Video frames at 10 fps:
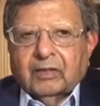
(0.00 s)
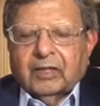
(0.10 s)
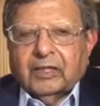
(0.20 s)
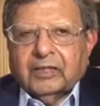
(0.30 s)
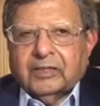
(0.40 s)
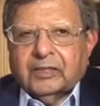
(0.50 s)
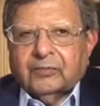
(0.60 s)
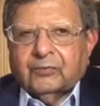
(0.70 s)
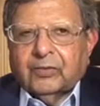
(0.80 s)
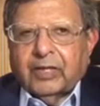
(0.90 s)
It is
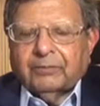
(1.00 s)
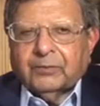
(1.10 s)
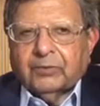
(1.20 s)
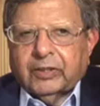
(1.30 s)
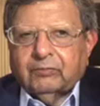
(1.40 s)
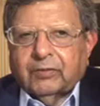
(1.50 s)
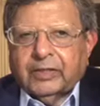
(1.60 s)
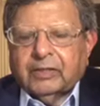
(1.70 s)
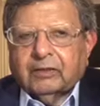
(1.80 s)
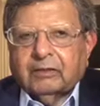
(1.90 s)
therefore absolutely
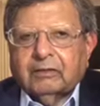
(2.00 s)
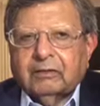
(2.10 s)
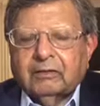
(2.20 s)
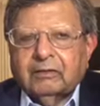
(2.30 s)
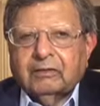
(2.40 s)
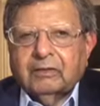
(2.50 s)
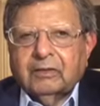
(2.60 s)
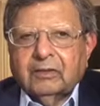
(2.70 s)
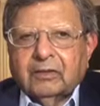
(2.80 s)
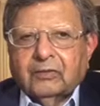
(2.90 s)
vital
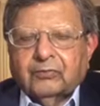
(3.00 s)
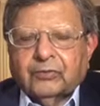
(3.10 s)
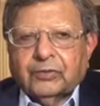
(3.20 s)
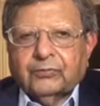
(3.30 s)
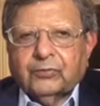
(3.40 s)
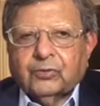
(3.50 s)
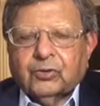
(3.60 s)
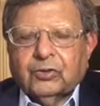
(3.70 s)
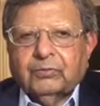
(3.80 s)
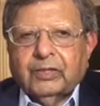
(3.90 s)
for the
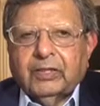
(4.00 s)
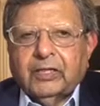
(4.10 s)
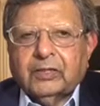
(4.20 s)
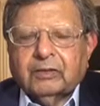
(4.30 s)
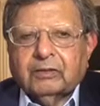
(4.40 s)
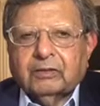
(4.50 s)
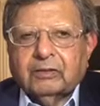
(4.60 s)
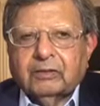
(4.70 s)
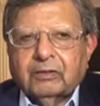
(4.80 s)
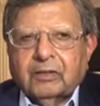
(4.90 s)
future of the nation
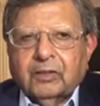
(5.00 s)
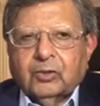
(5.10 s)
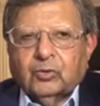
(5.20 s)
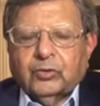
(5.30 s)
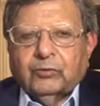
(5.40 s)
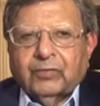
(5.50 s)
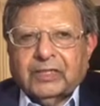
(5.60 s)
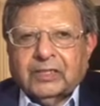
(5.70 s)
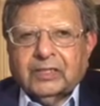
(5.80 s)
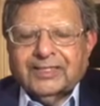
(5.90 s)
to
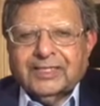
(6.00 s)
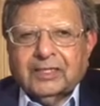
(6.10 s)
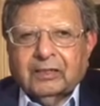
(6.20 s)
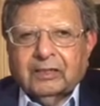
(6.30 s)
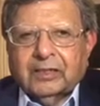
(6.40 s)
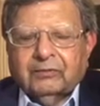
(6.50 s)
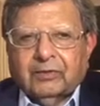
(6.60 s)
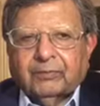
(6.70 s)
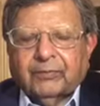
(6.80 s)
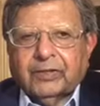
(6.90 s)
invest in skill
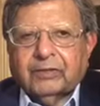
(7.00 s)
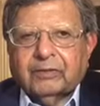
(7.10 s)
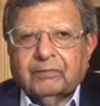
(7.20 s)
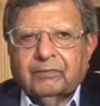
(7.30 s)
development.